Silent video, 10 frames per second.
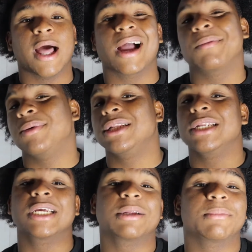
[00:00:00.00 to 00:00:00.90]
I can put a
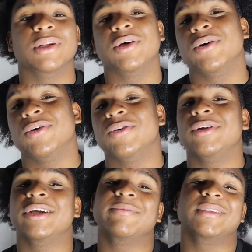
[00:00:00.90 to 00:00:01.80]
link in the below
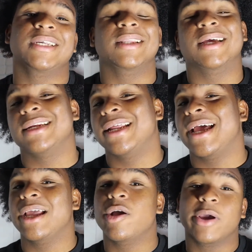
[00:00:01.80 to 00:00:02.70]
and everything like
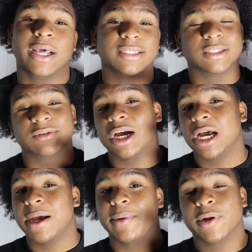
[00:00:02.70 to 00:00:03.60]
that. Go ahead,
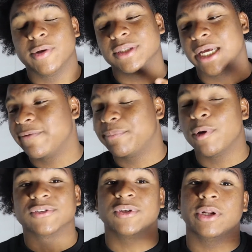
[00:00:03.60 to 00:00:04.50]
subscribe. You know what I'm saying? I haven't
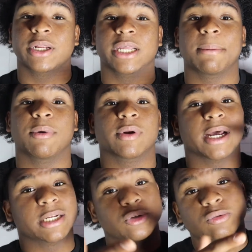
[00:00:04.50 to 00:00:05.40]
posted on there yet, but when
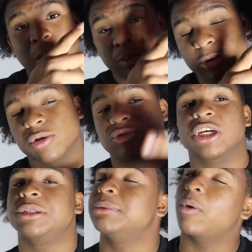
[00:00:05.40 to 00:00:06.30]
I do, I will.
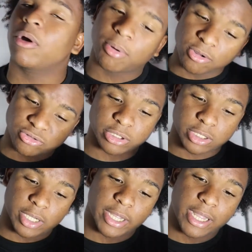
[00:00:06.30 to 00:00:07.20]
Trust me, I will post on
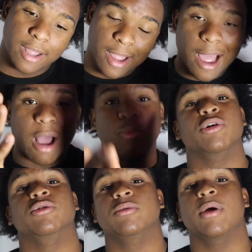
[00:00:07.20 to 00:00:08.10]
there, okay? I
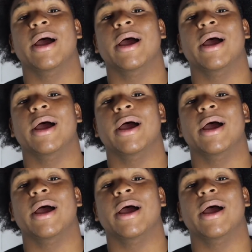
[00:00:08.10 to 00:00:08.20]
will.